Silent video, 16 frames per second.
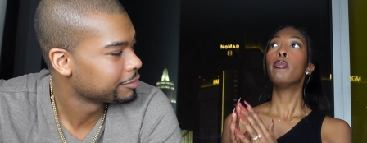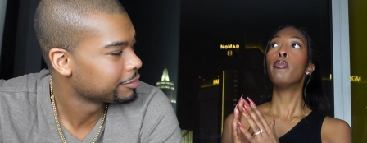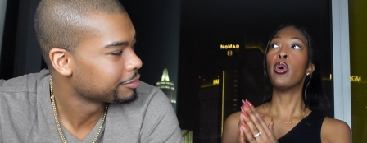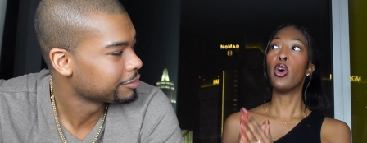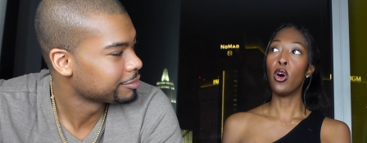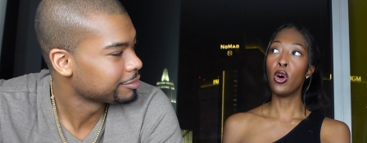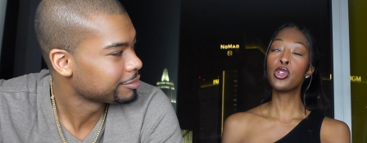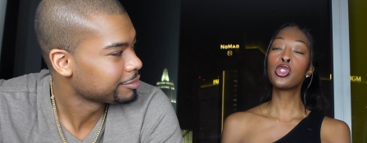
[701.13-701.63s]

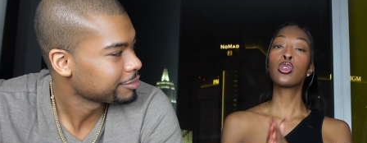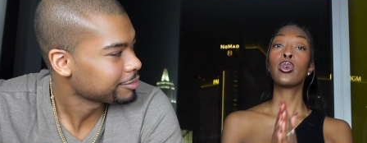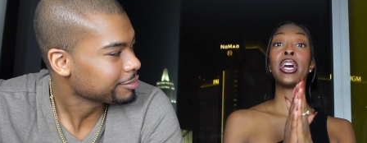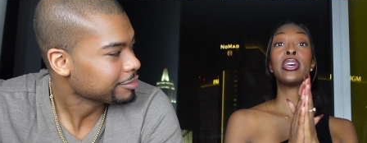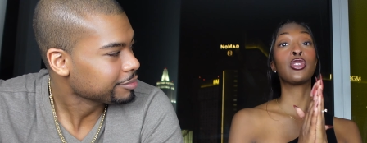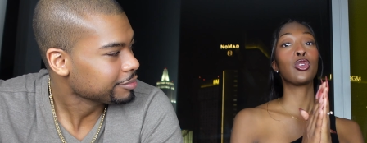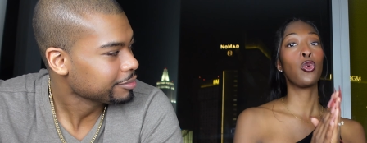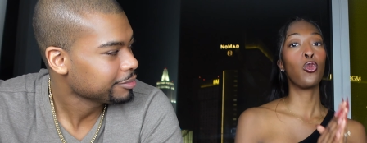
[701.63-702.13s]
Speaker 1: But also
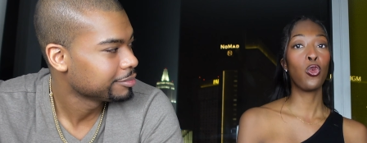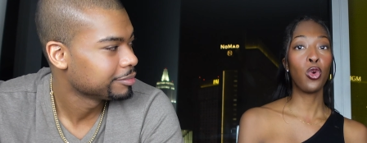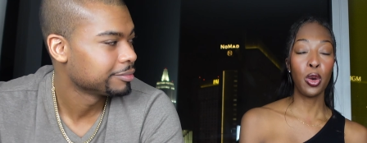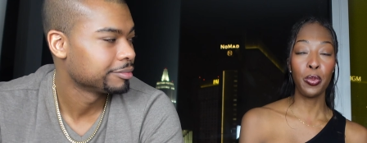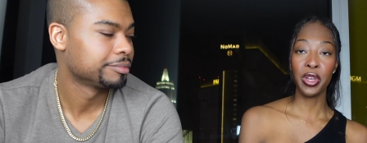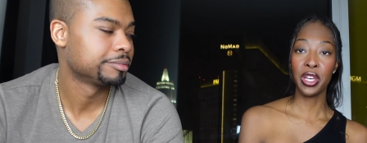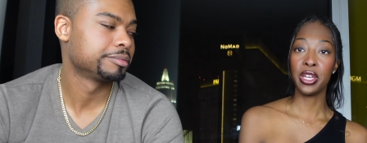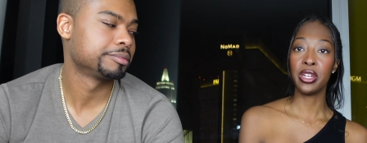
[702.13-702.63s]
as a
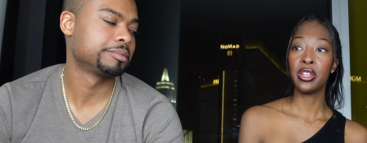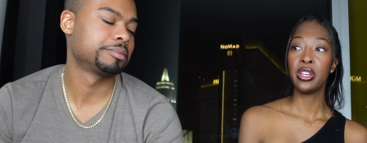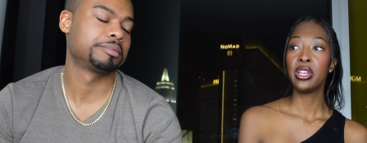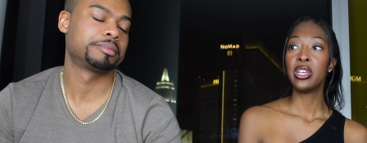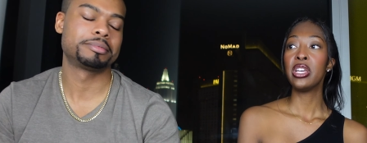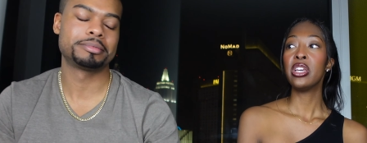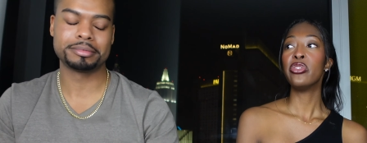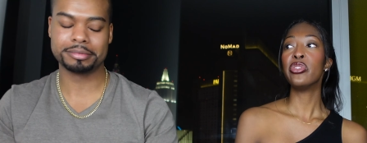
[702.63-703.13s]
woman,
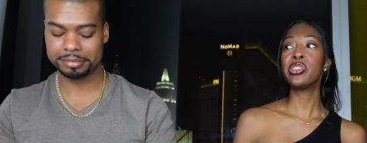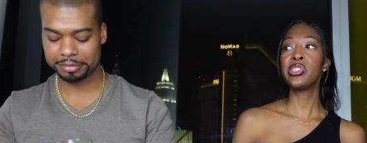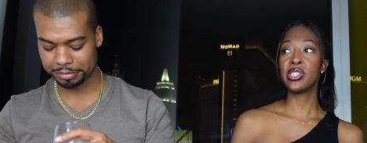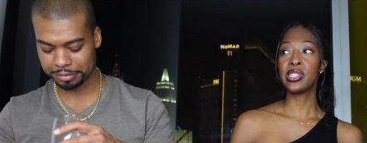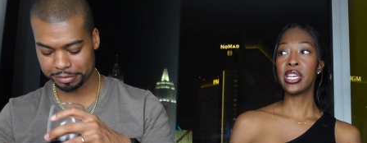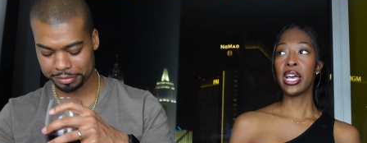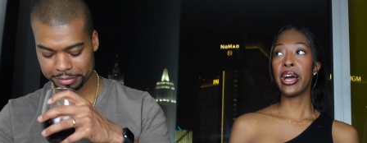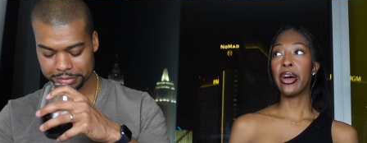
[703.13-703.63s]
this
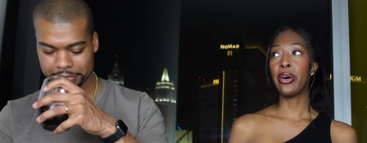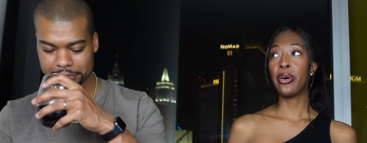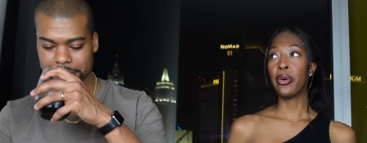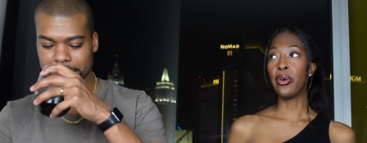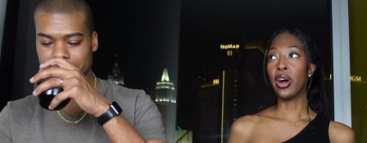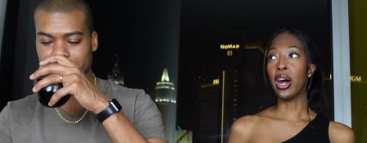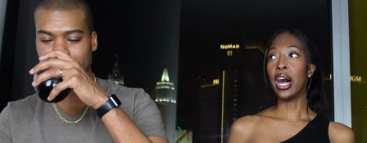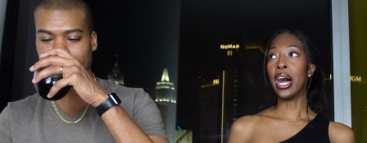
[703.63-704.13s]
is
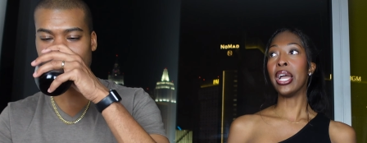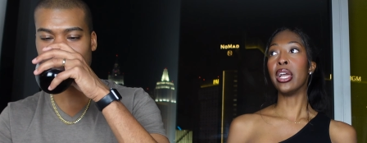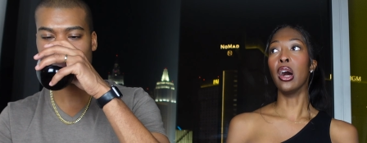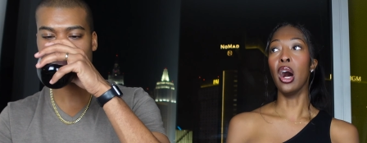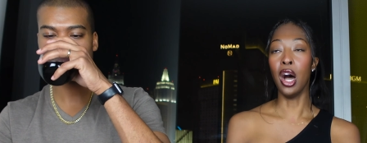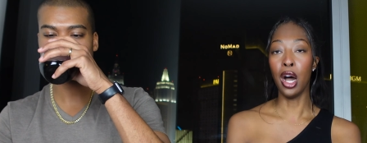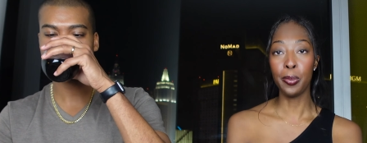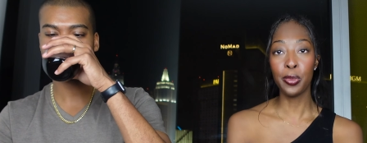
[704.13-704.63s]
how
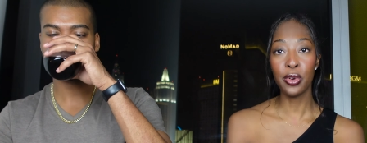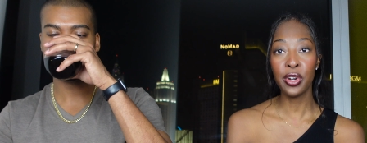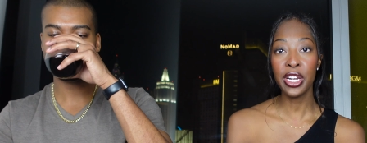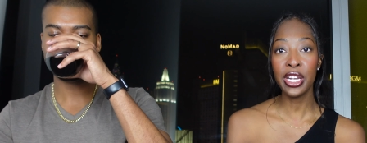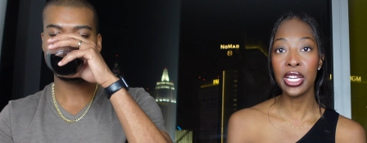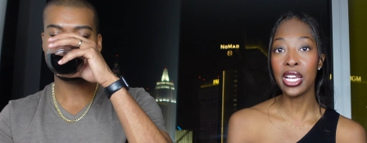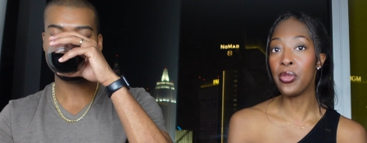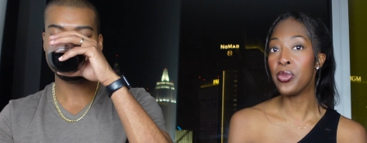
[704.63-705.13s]
I
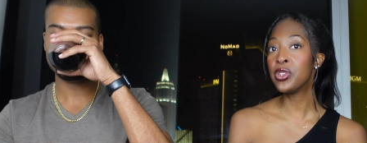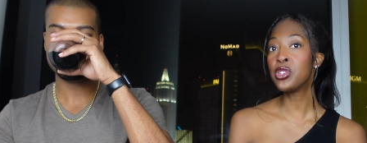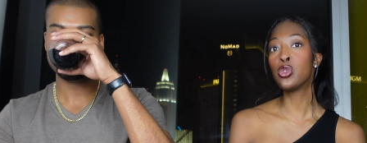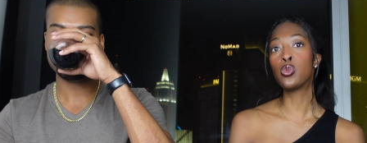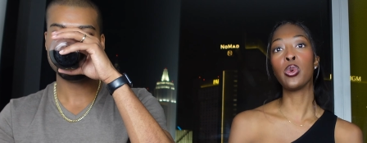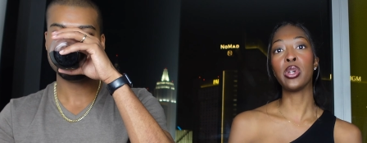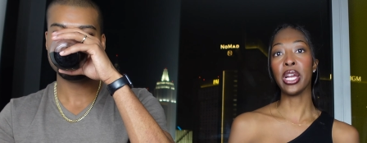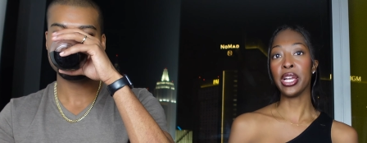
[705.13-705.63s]
operate and this
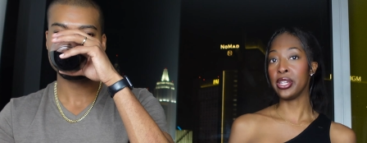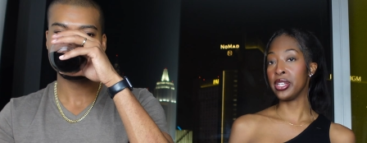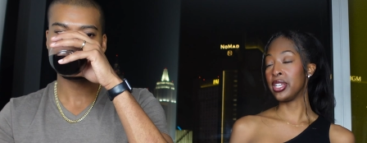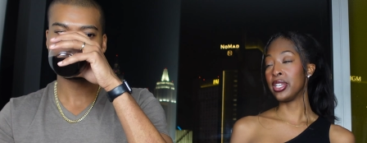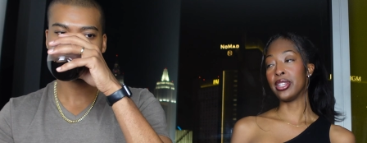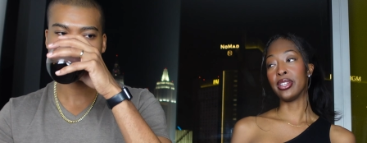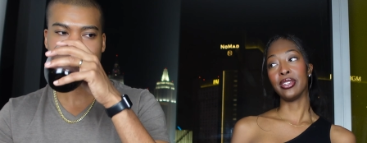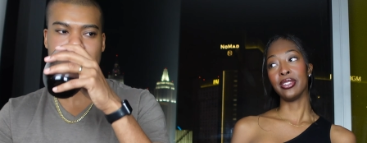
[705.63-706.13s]
is what I
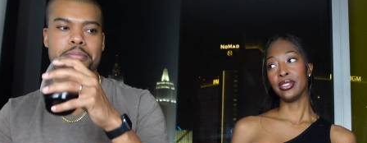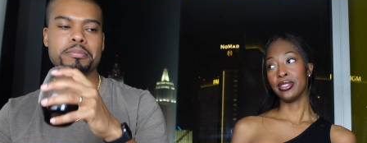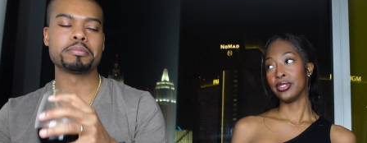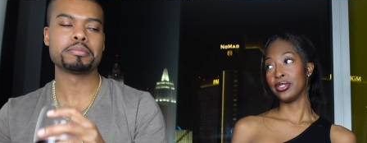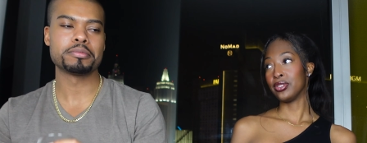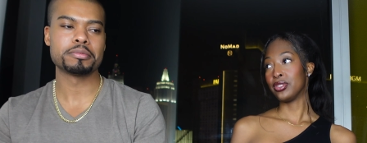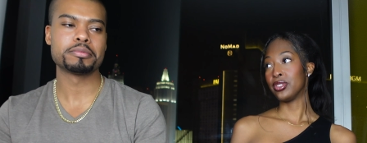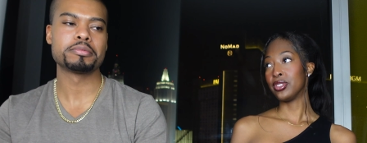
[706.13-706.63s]
need.
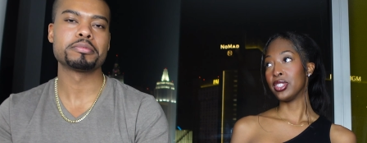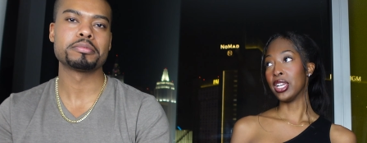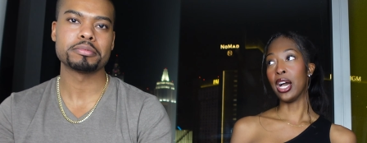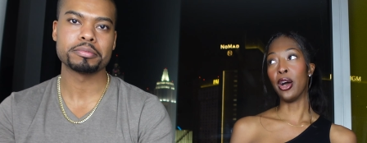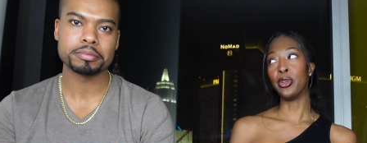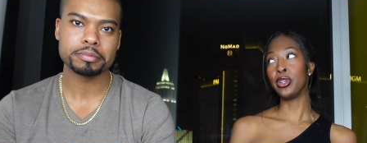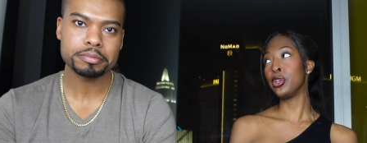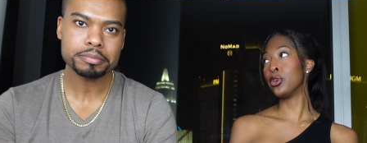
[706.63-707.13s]
Mm.
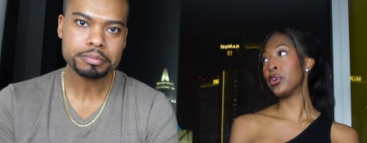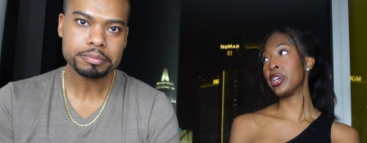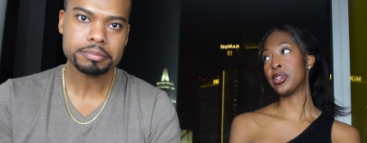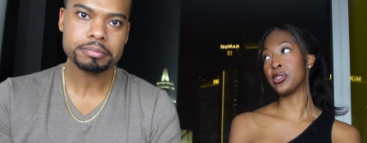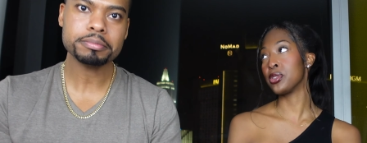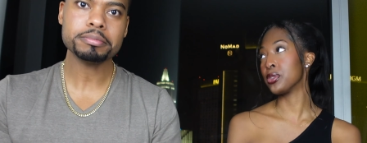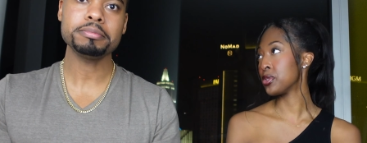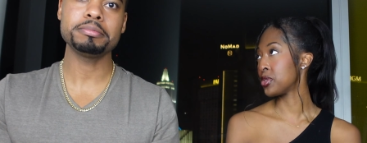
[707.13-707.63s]
I don't need no
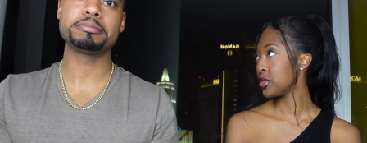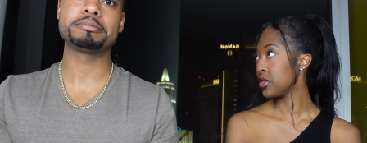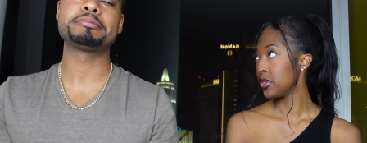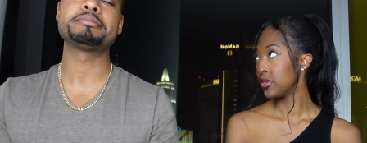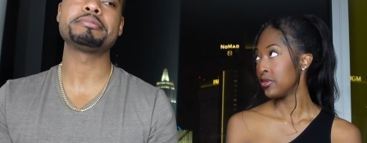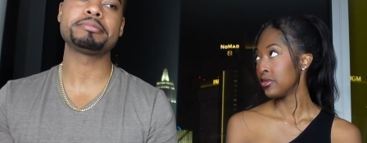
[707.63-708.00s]
answers.